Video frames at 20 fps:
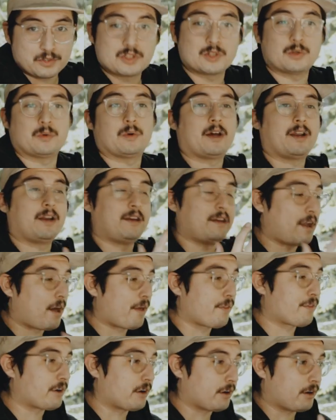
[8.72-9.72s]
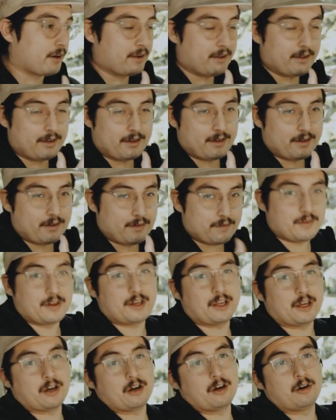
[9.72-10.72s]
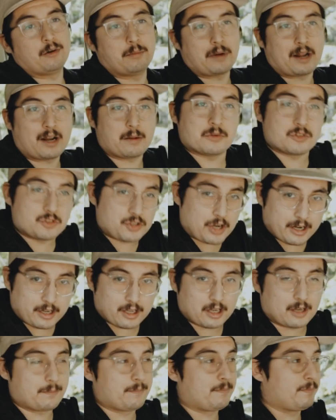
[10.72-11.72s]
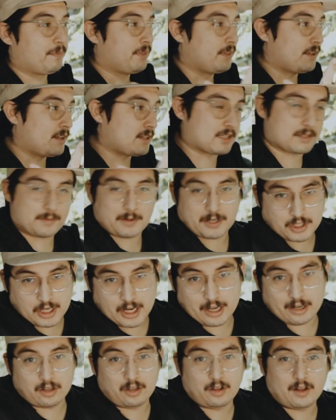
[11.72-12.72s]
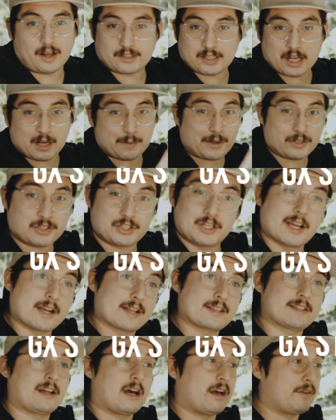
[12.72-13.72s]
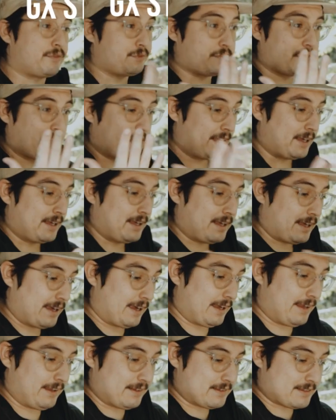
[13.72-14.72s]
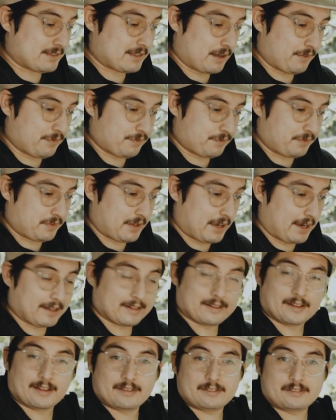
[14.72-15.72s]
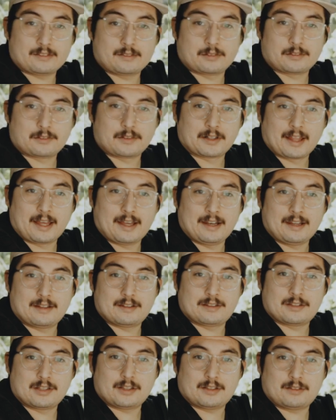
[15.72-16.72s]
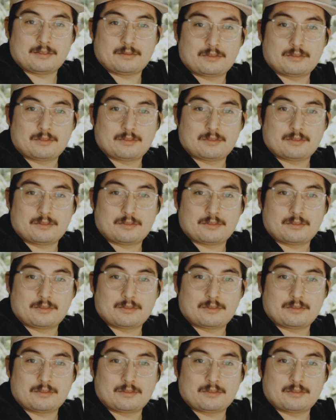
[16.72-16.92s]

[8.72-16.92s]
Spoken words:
to another video. My name is Jacob. This is my channel. I talk about GX stuff and stuff, yeah, related to